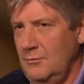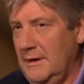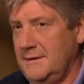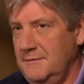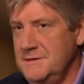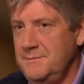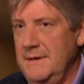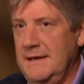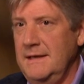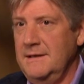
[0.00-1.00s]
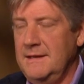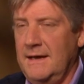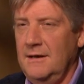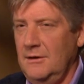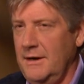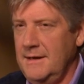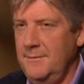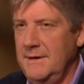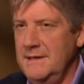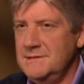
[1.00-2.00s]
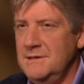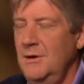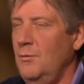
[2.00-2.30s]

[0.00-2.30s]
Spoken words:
relatively speaking, that a lot of companies,